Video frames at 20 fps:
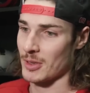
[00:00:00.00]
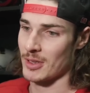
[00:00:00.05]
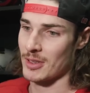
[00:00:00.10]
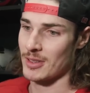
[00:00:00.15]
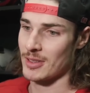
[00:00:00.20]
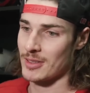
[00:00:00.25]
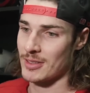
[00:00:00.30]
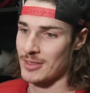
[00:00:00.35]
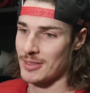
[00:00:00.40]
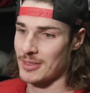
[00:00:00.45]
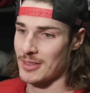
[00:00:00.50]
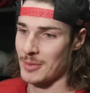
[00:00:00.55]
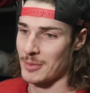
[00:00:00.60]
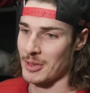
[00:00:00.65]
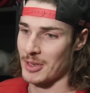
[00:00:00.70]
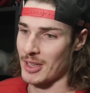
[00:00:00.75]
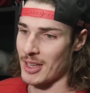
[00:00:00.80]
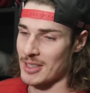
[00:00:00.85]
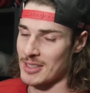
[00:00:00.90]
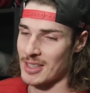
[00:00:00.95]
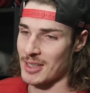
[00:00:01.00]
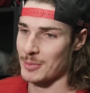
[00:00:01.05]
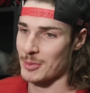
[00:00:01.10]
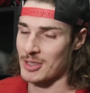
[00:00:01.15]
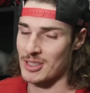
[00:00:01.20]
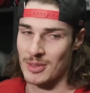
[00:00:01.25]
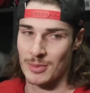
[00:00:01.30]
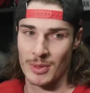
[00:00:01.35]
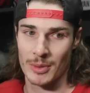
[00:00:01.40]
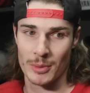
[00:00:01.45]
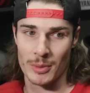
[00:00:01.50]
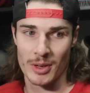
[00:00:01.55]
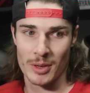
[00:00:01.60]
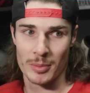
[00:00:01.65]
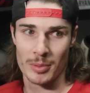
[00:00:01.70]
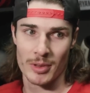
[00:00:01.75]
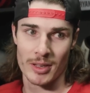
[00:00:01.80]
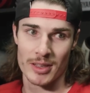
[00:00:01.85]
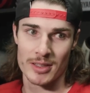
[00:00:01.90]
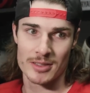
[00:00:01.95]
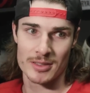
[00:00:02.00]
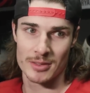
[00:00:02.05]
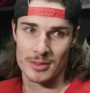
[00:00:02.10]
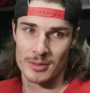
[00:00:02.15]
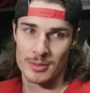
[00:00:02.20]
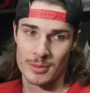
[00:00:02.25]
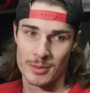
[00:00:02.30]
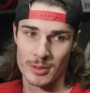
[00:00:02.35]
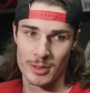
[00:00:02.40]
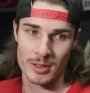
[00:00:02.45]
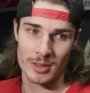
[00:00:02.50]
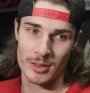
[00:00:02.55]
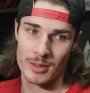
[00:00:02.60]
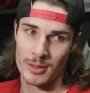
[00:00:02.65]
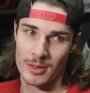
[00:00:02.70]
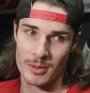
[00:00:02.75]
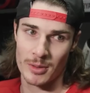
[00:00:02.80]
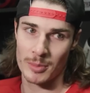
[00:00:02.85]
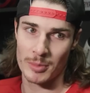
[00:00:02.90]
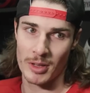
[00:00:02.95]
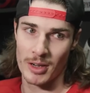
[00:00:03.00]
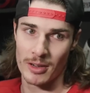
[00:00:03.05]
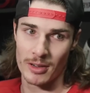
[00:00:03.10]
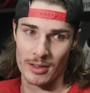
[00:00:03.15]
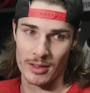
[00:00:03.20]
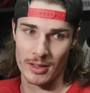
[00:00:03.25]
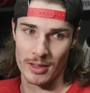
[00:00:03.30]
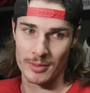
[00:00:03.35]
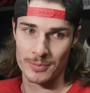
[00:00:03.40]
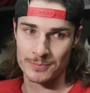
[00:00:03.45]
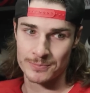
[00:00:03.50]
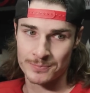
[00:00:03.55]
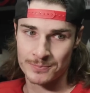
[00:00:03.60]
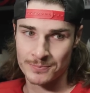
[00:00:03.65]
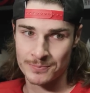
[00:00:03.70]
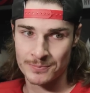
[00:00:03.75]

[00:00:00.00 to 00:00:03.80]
Well, I mean, last game wasn't the way we want to play, so we're going to be better tonight.